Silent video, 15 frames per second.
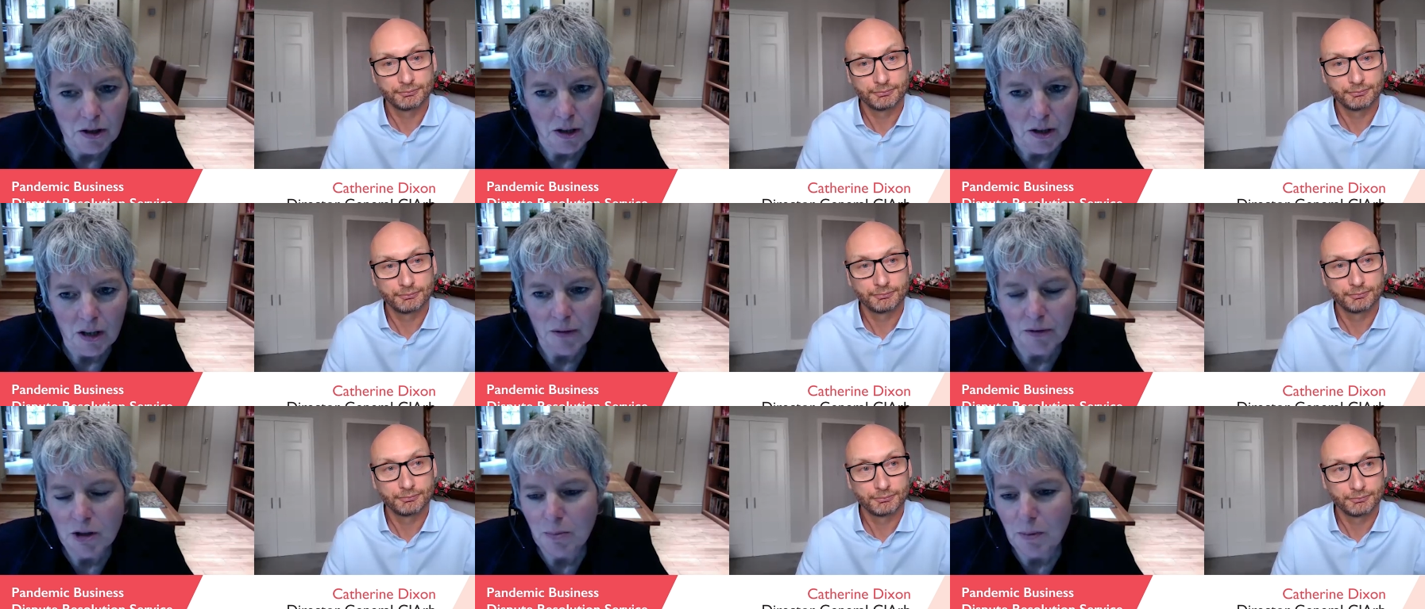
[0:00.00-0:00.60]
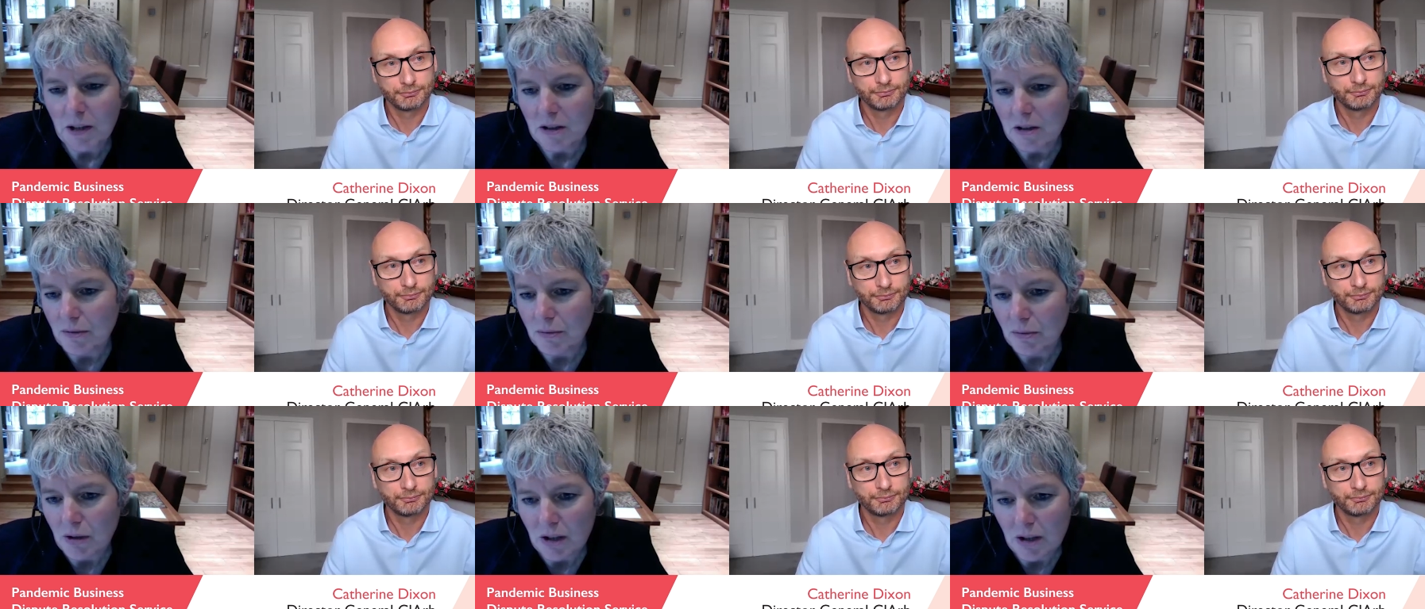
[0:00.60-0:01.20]

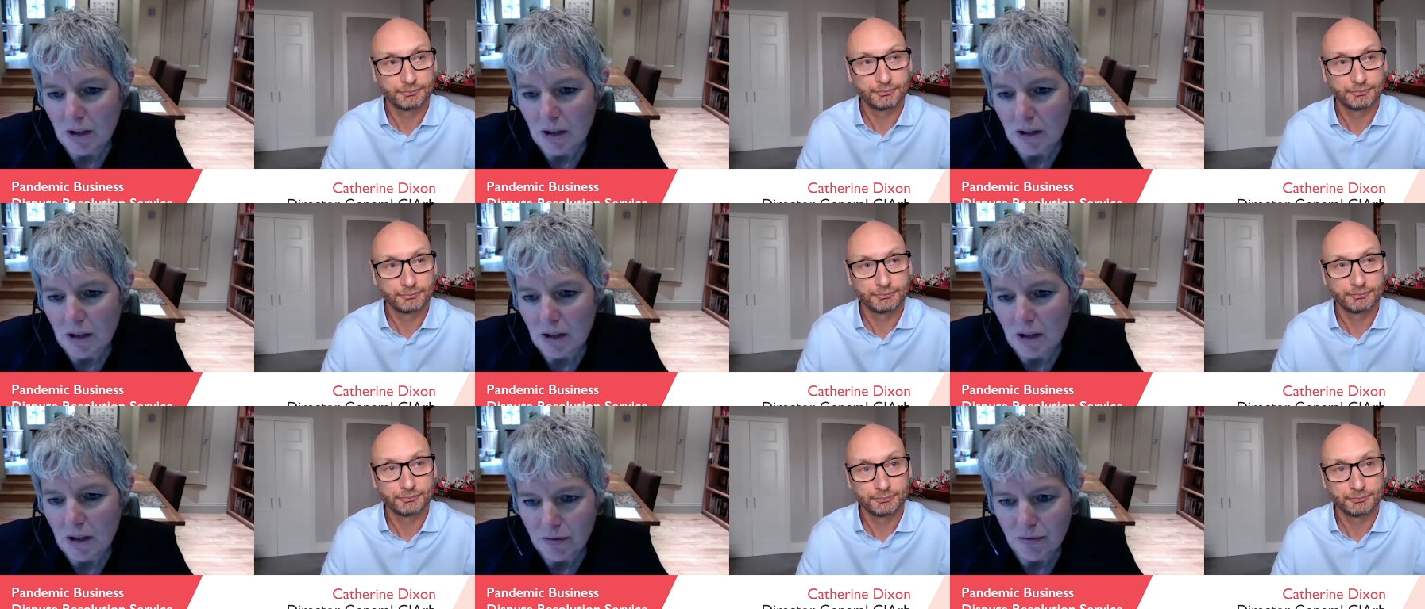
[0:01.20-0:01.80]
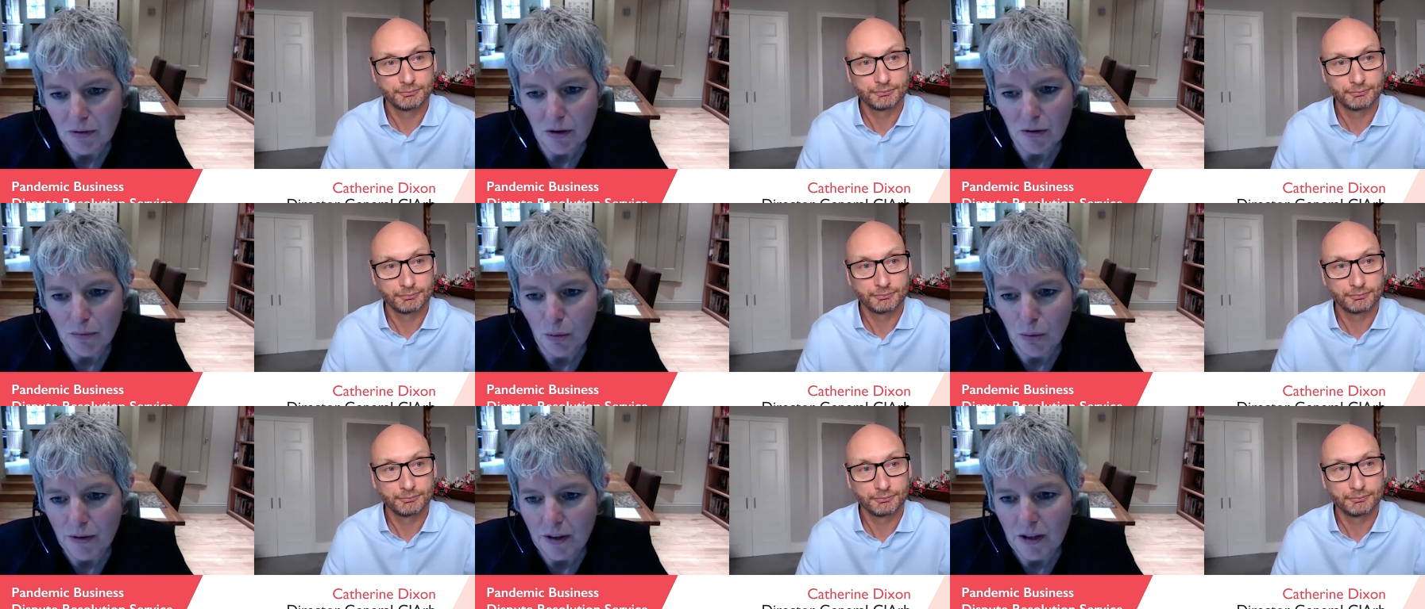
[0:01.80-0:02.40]
Speaker 1: irrespective really of, of, of
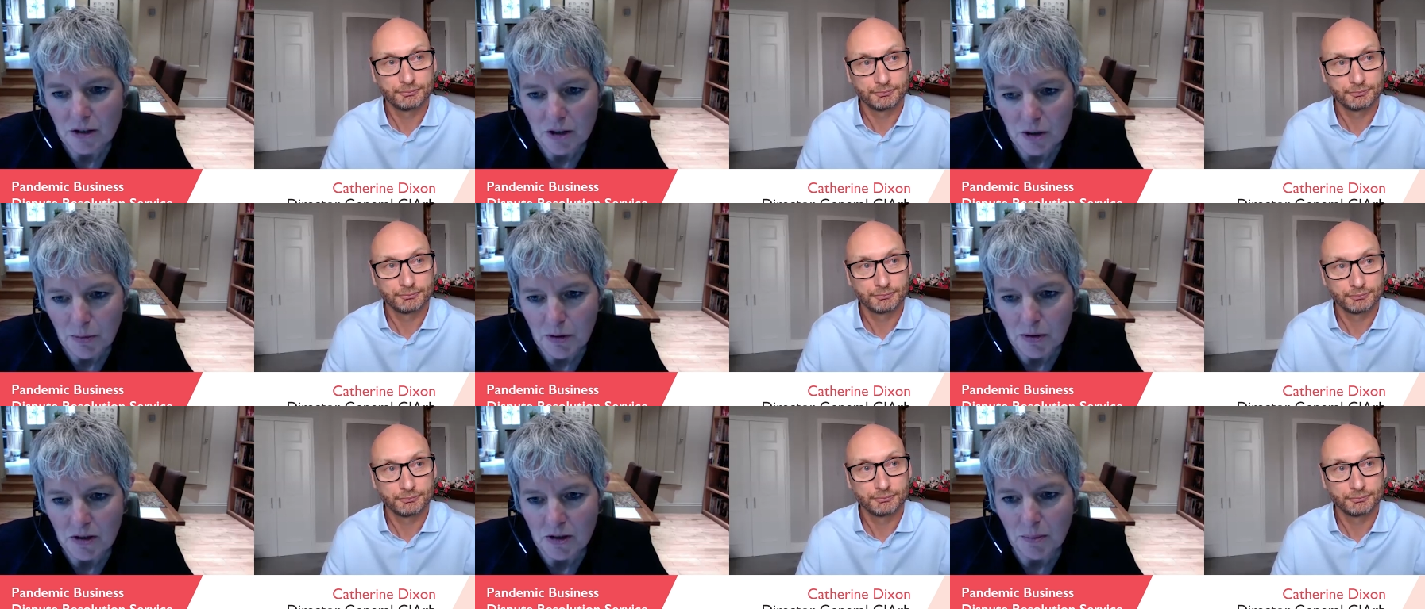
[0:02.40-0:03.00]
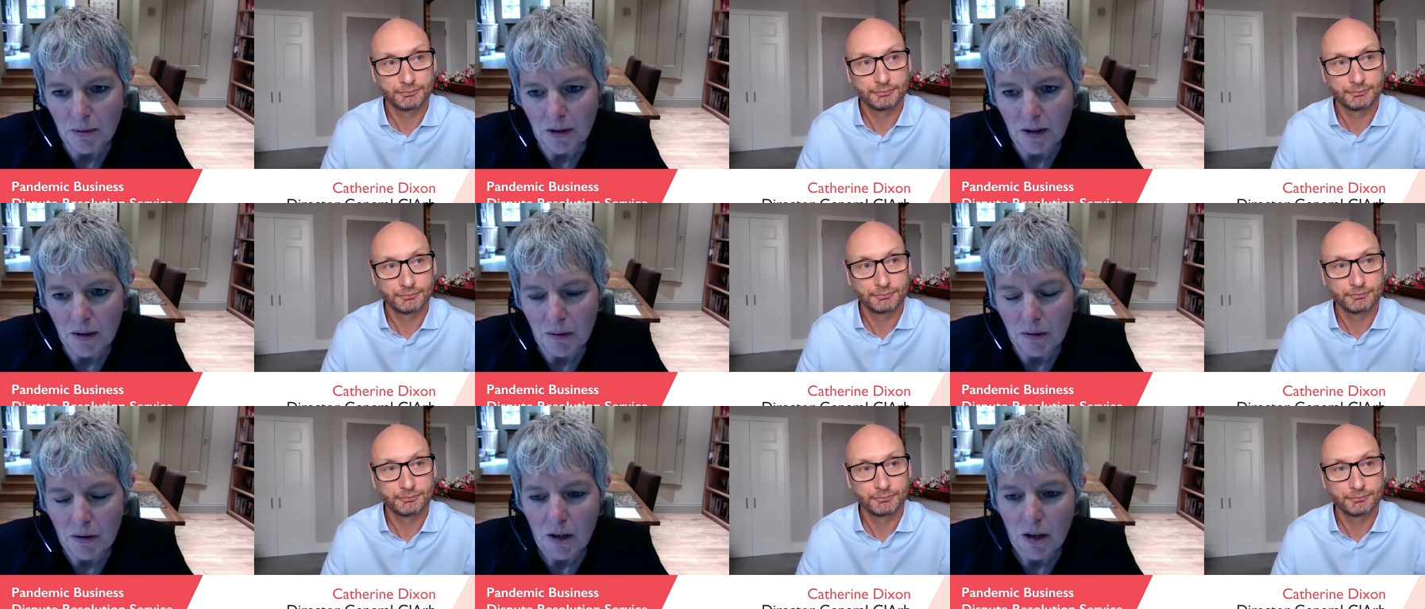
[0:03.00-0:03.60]
what that dispute is
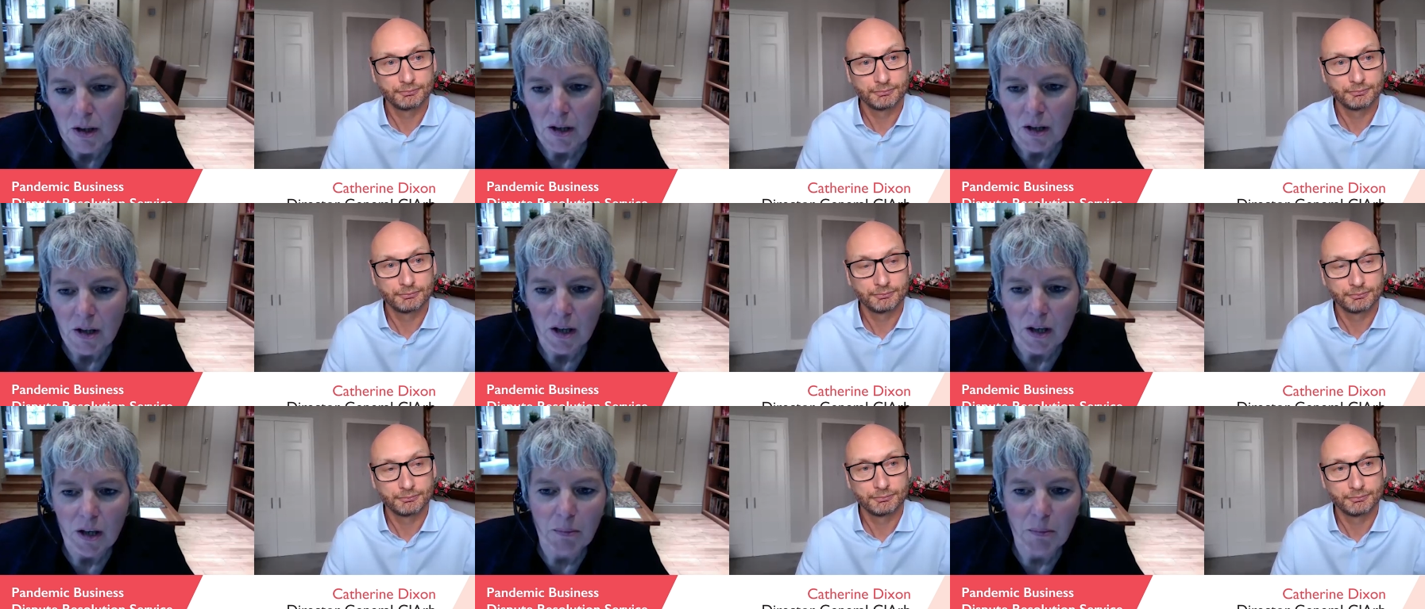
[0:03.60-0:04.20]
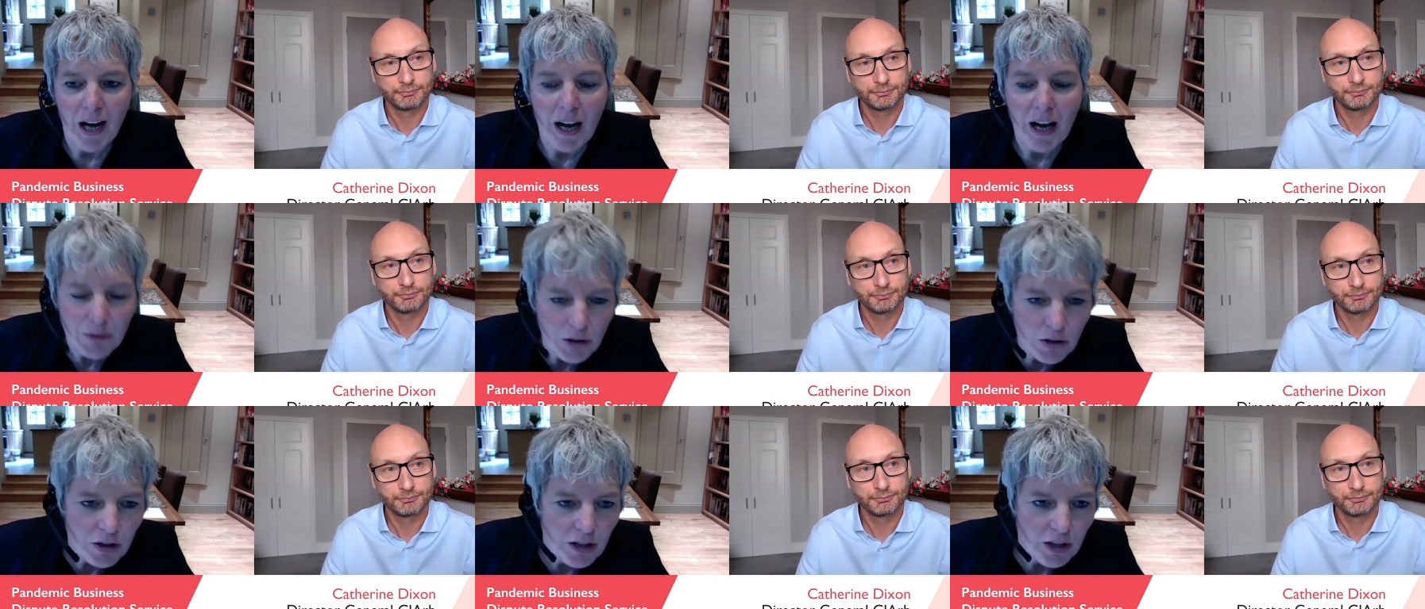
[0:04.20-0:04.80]
about, um, have a look on our